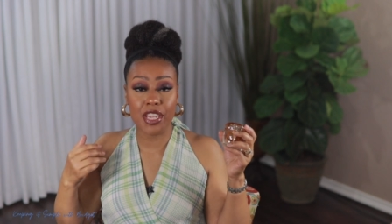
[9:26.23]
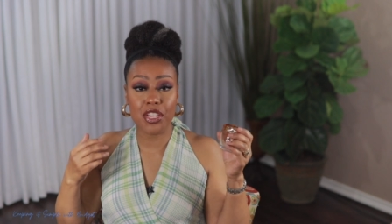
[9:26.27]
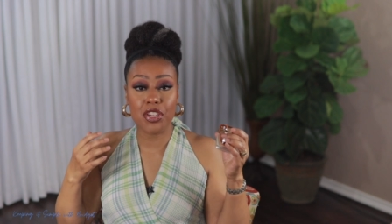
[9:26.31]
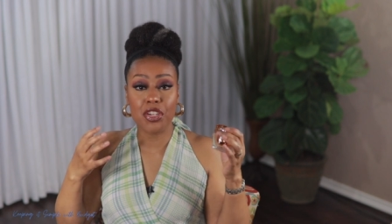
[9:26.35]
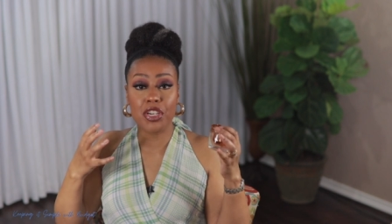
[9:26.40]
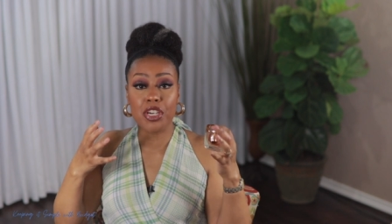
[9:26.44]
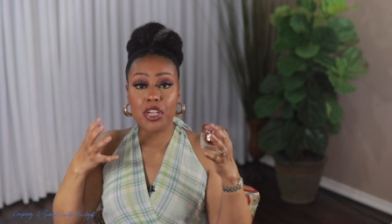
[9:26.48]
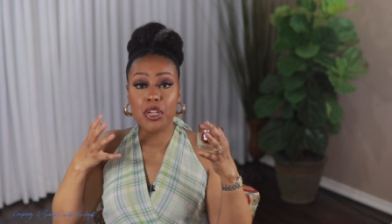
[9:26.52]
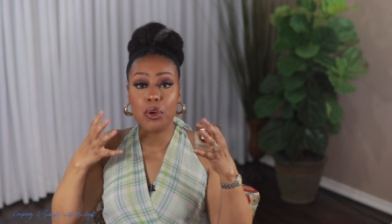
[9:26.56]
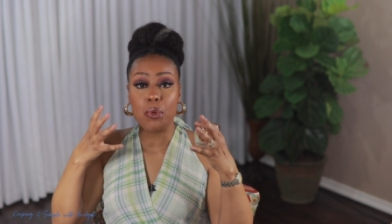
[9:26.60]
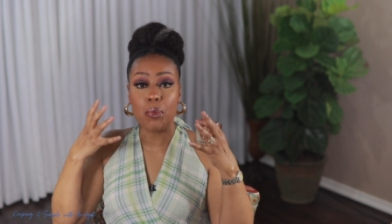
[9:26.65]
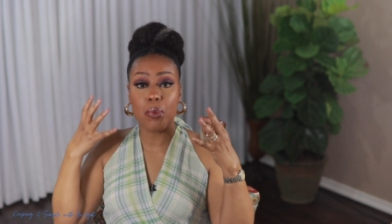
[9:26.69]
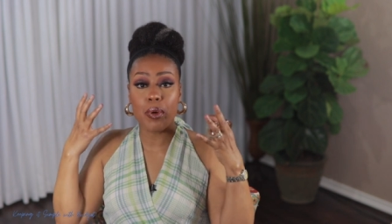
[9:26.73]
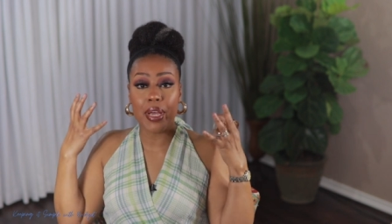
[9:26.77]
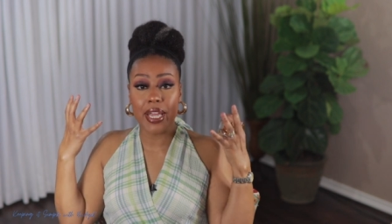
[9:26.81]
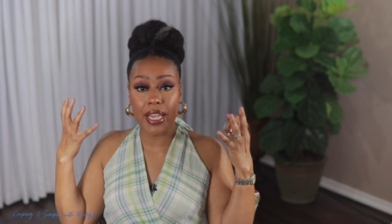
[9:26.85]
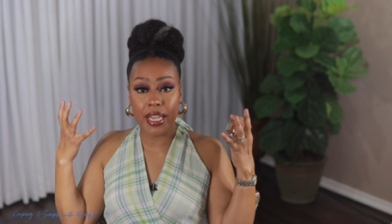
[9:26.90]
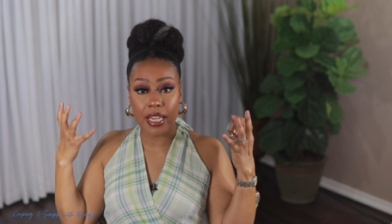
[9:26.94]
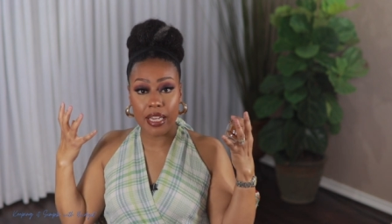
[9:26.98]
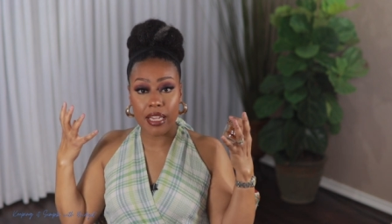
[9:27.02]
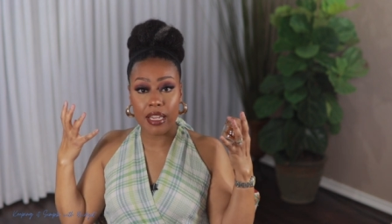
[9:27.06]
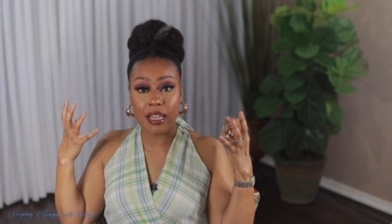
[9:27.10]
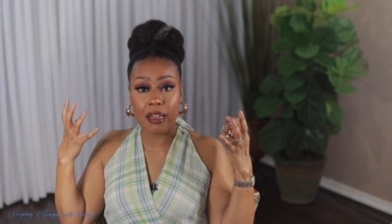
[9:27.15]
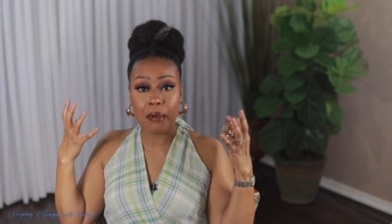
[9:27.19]
you're gonna
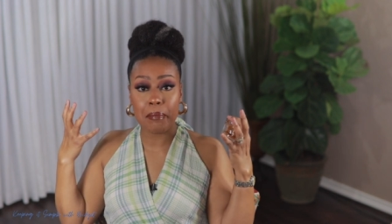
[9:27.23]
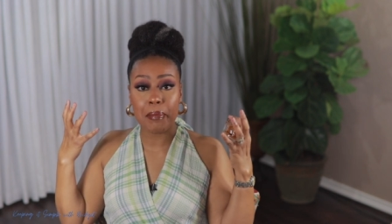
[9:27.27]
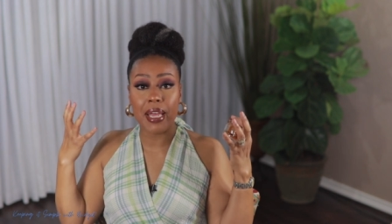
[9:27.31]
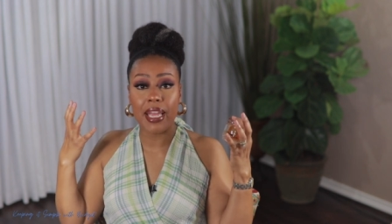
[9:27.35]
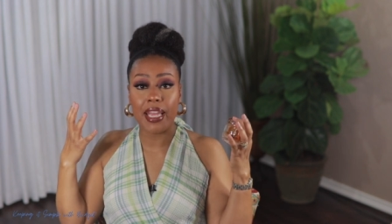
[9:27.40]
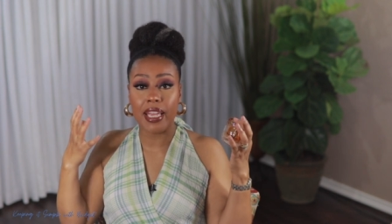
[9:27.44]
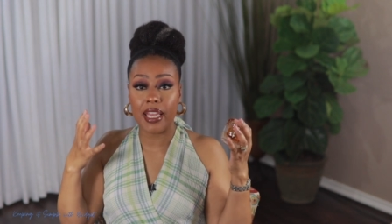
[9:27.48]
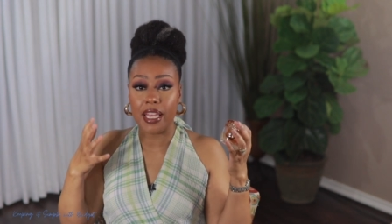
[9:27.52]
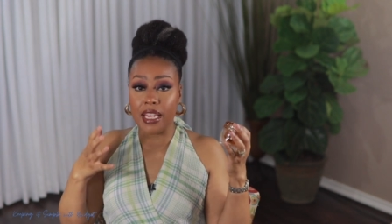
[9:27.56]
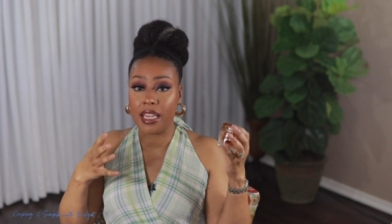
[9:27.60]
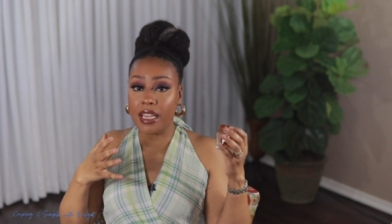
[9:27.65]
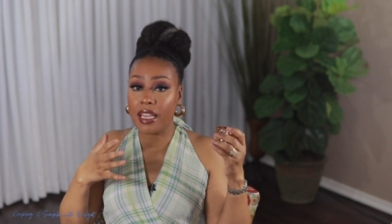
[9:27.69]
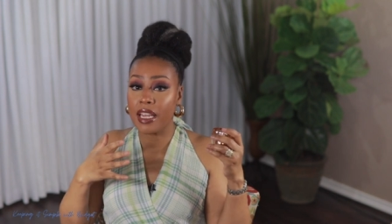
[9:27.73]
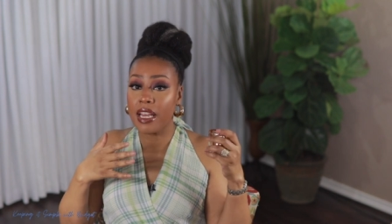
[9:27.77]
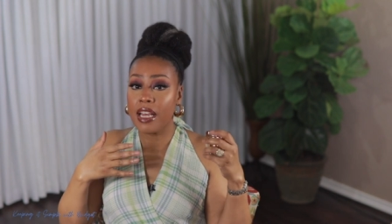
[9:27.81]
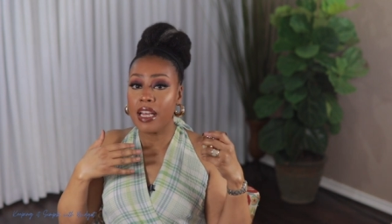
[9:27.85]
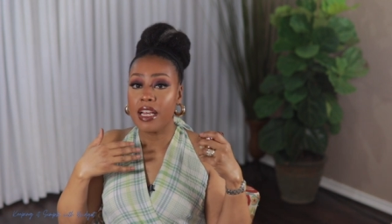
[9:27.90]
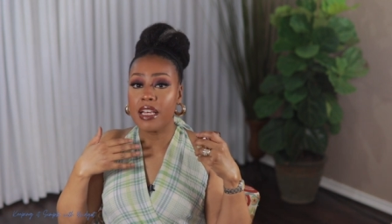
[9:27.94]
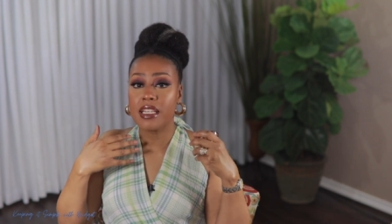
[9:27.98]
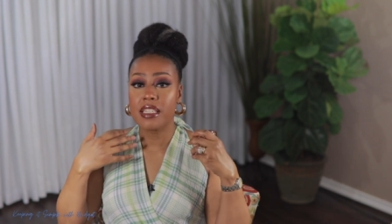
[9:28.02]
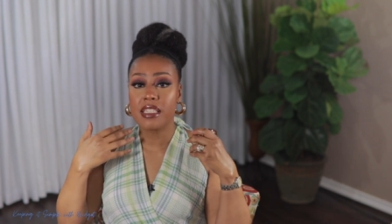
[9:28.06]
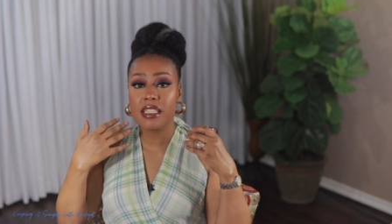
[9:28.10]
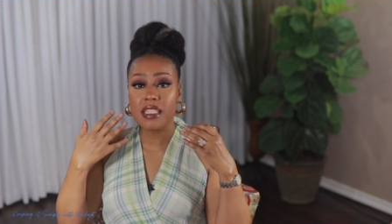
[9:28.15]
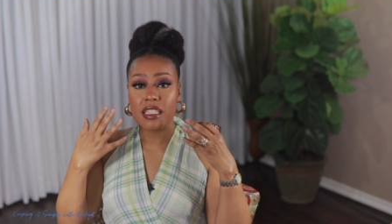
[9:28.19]
wake up and
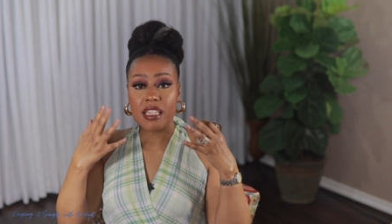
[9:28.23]
this is